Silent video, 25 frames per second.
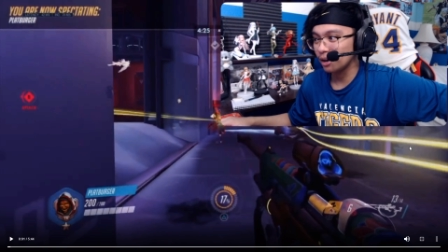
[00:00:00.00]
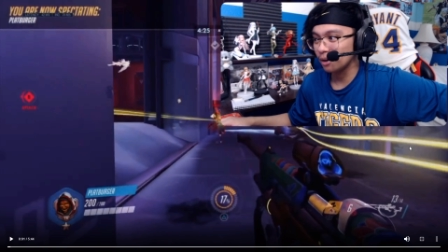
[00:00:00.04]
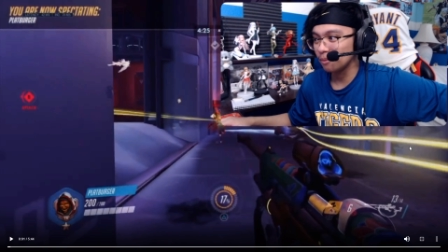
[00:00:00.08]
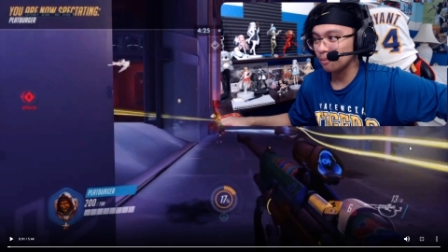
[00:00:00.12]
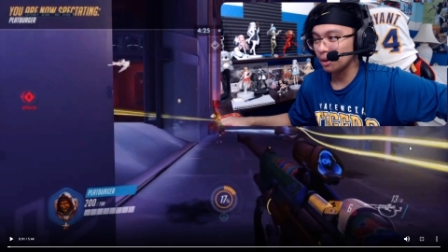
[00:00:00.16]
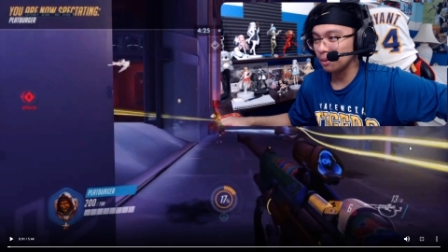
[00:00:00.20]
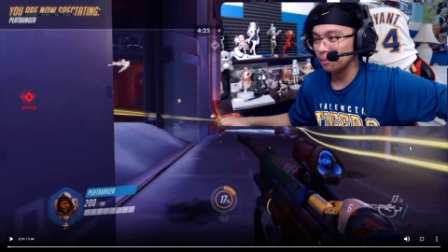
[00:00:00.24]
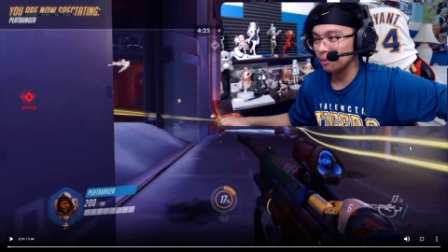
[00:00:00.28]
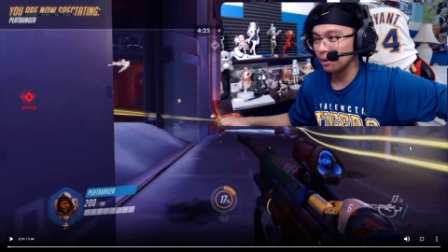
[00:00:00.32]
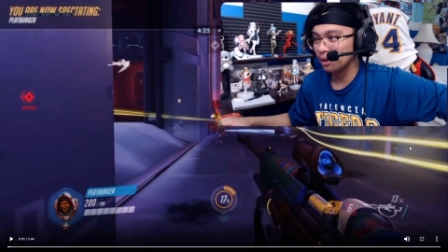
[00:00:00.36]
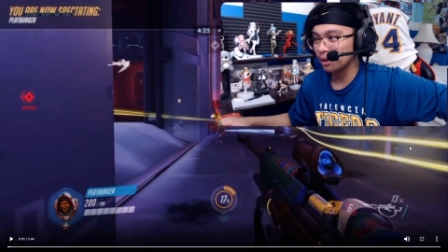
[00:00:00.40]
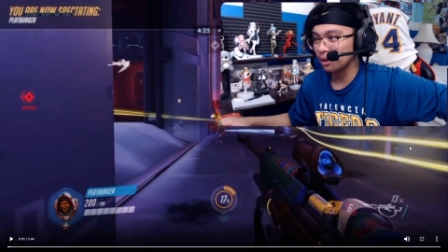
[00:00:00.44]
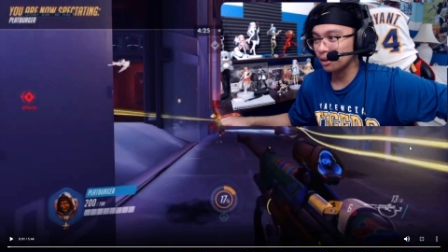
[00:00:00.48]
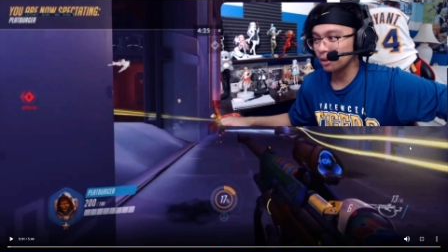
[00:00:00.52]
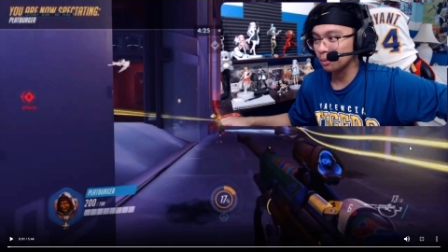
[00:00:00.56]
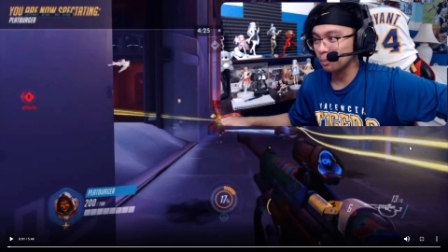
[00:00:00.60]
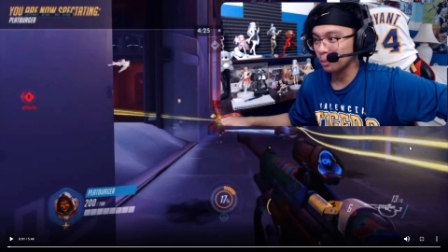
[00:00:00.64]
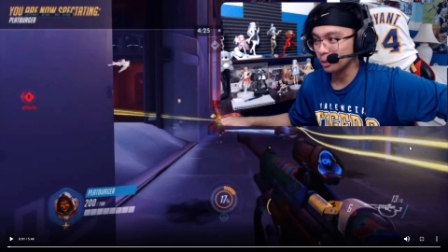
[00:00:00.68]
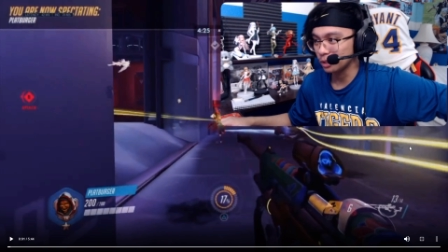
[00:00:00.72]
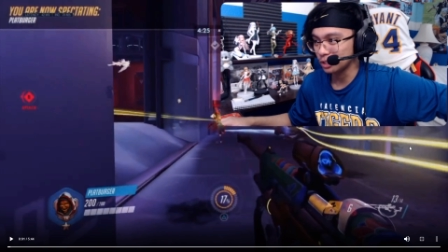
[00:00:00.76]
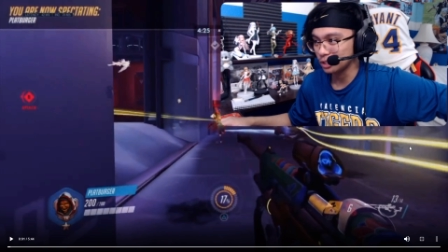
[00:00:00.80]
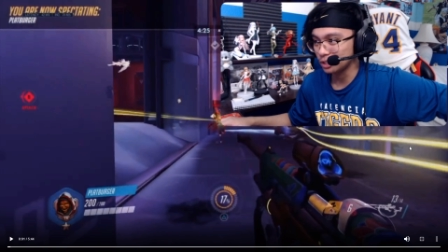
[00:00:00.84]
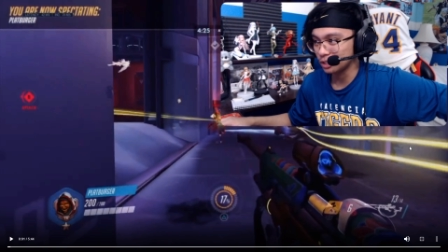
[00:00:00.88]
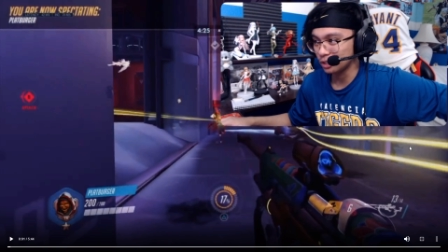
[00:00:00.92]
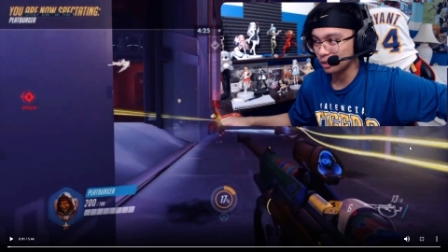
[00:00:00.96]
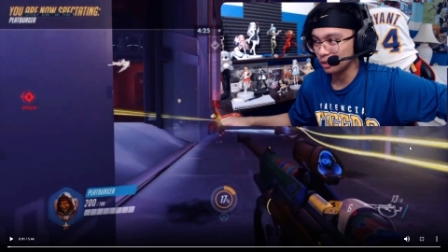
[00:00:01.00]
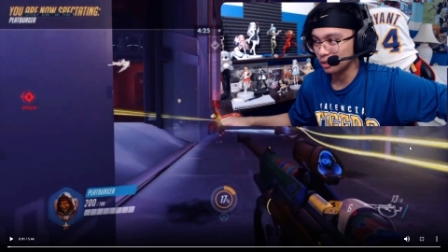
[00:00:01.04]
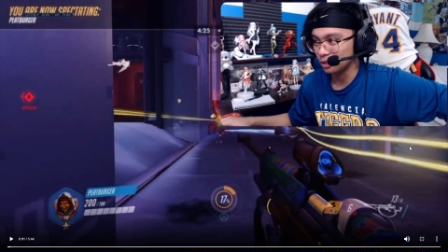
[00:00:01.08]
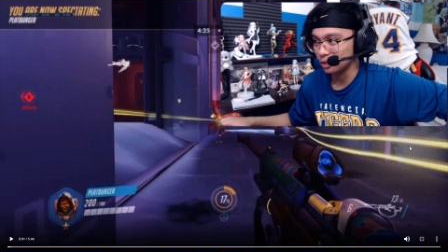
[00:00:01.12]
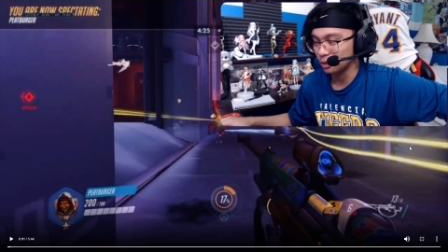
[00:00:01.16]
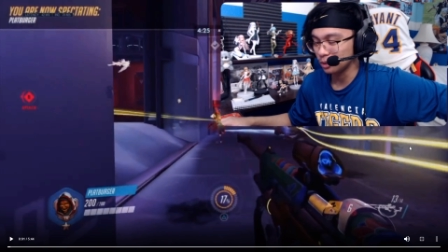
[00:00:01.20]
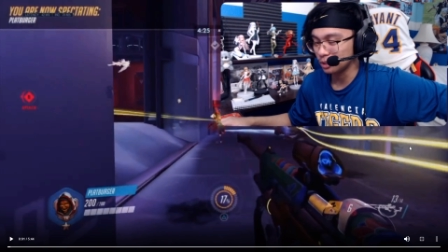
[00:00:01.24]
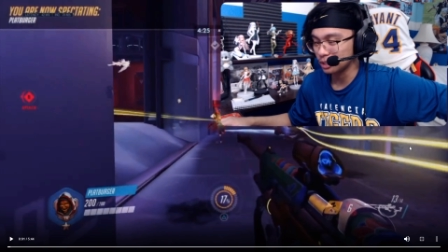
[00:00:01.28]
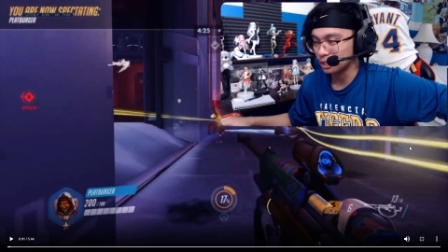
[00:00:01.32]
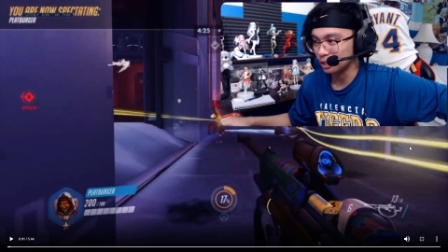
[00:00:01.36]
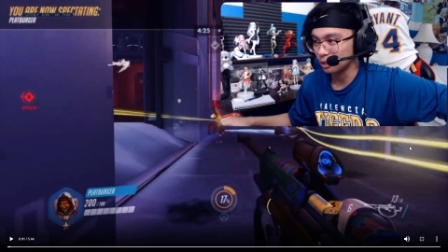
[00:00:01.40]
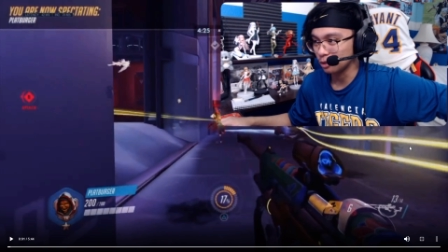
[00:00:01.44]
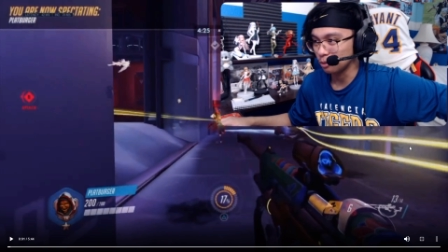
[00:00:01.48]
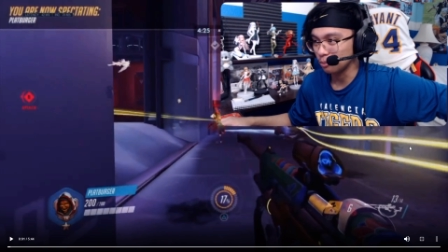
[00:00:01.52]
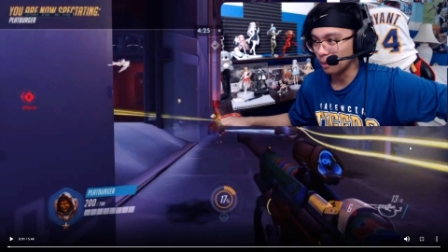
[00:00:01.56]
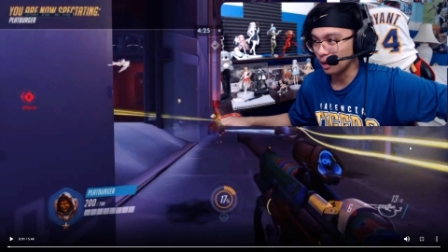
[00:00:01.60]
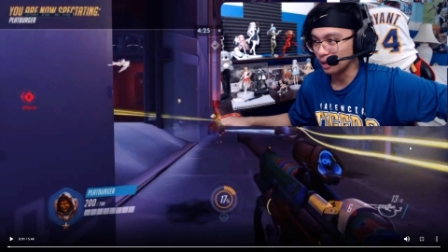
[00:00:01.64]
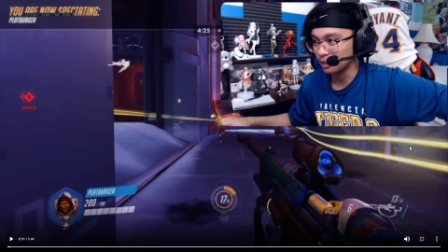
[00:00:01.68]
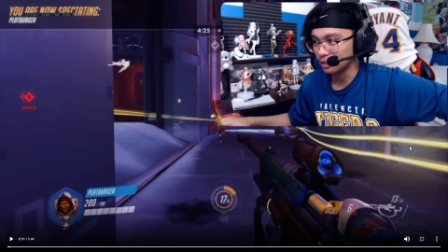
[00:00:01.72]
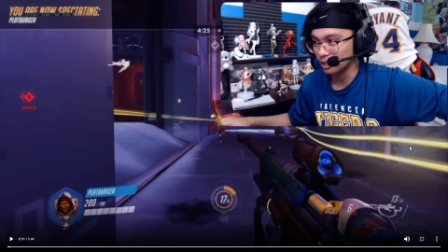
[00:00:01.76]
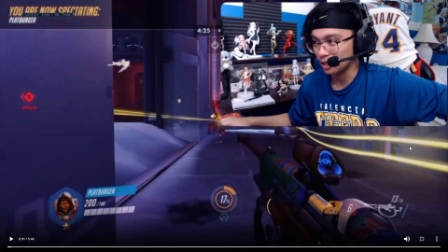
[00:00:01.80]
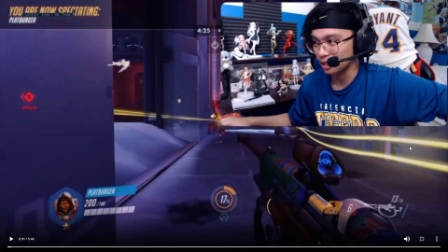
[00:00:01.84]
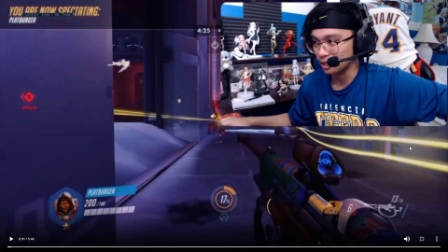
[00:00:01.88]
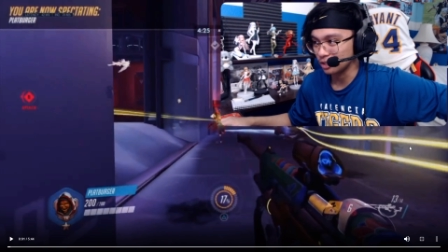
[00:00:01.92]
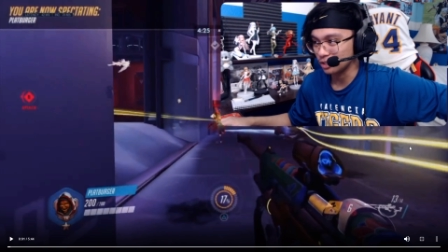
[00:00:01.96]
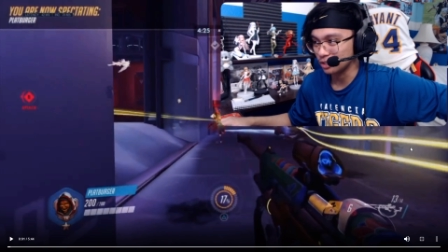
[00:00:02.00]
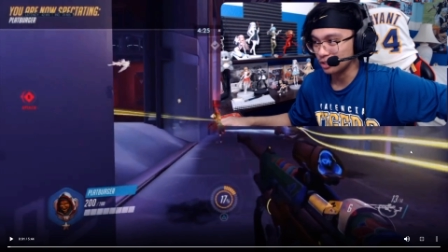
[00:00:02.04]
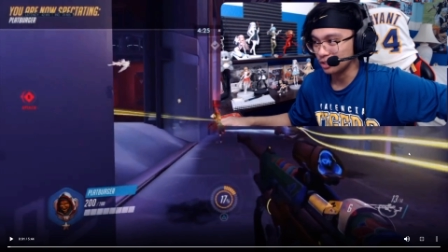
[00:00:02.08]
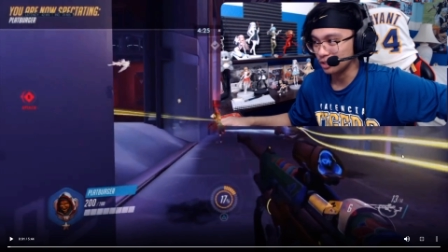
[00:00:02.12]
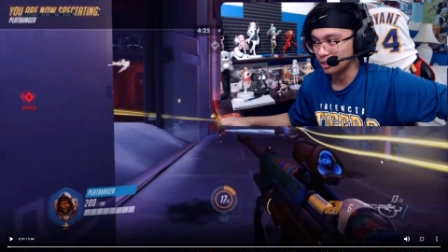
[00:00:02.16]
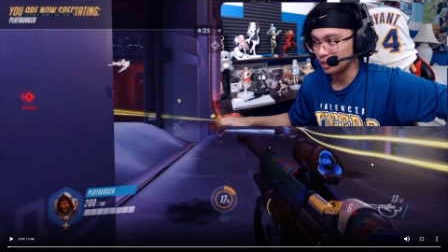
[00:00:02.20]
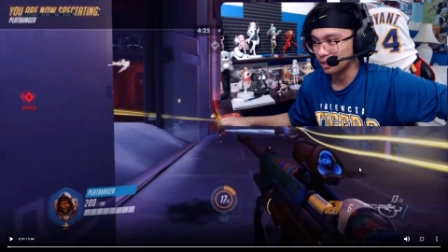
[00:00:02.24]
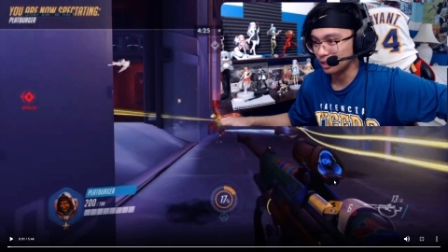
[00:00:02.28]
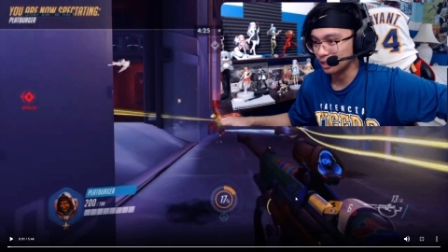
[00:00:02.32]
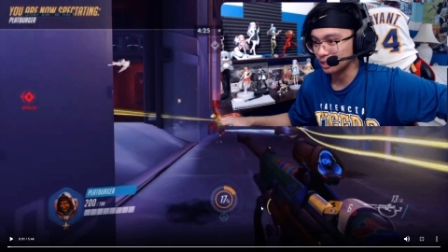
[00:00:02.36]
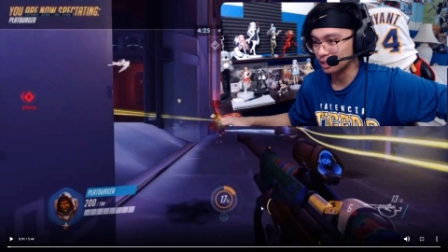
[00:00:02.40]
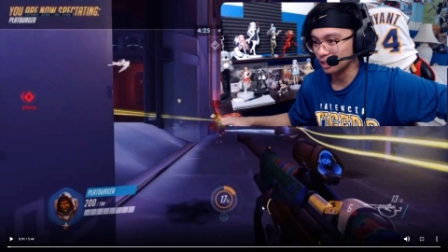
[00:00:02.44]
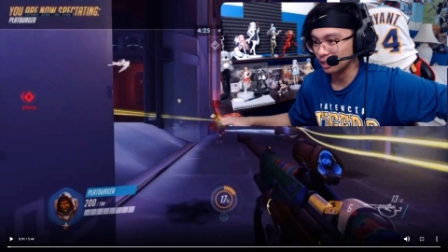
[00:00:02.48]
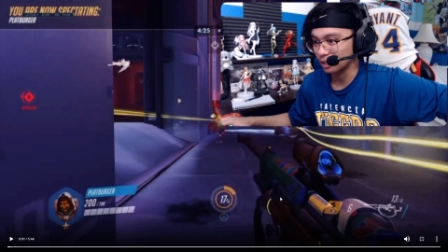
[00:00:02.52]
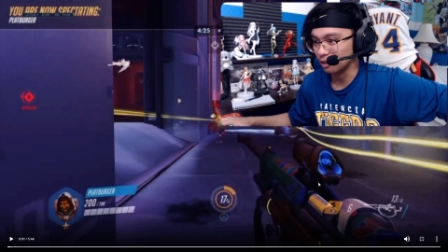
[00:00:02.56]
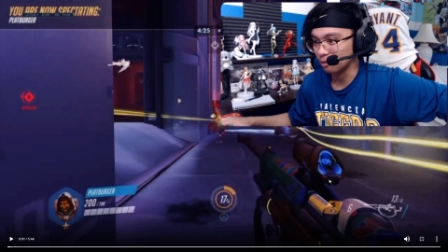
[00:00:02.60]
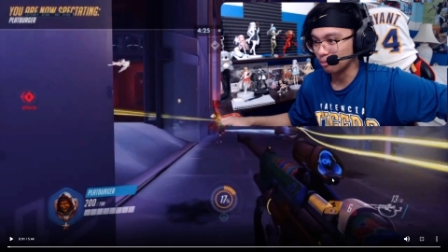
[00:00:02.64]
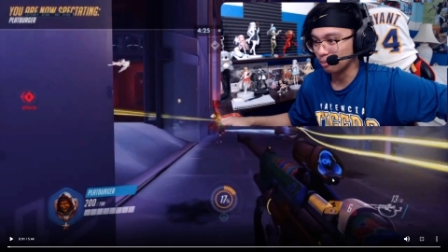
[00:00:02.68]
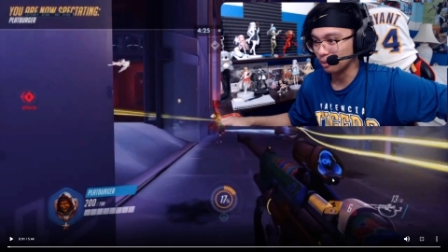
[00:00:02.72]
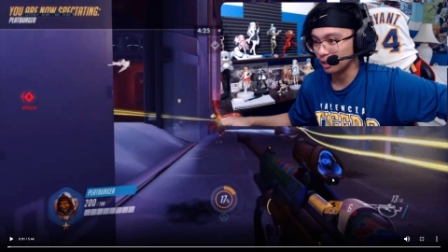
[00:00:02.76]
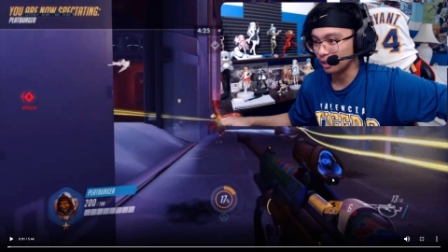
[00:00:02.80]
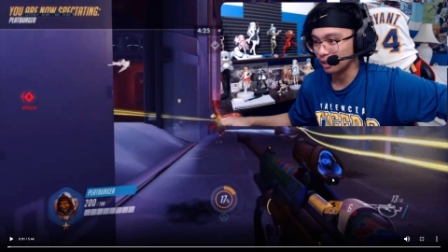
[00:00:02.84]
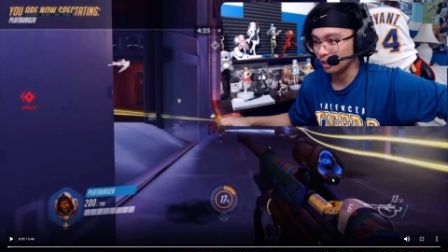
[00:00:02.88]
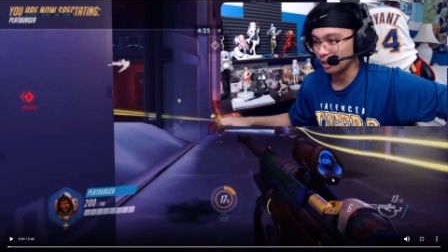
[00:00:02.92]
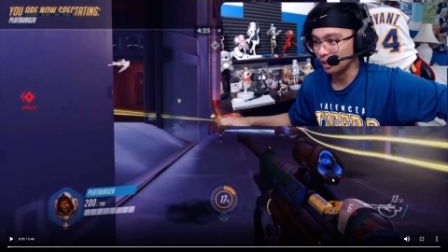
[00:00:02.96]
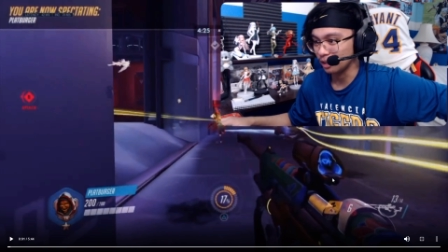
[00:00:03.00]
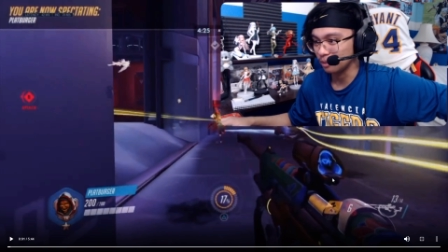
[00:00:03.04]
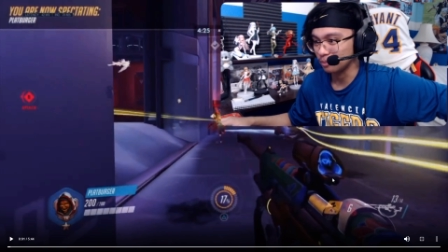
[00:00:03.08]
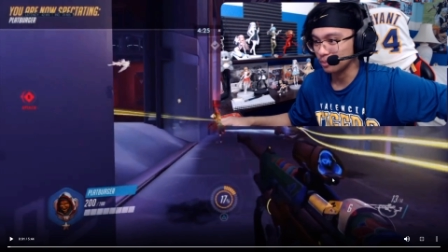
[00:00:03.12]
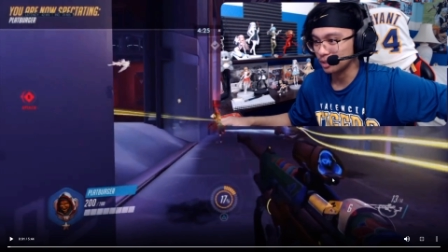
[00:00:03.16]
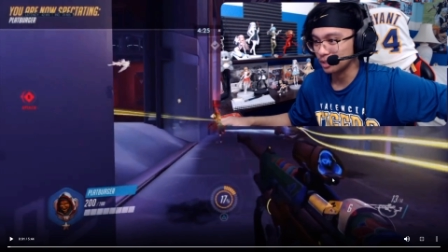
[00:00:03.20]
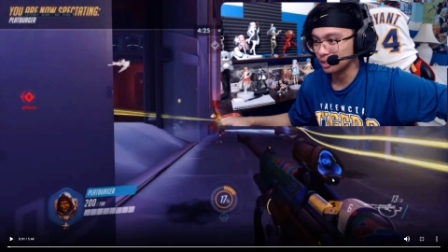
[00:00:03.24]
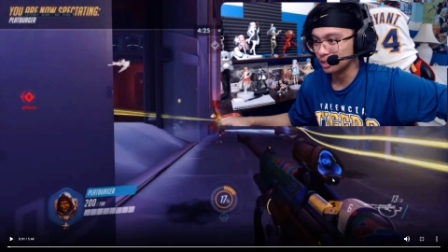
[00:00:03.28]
maybe I could put this to good use and do montages, dude, because I love playing games,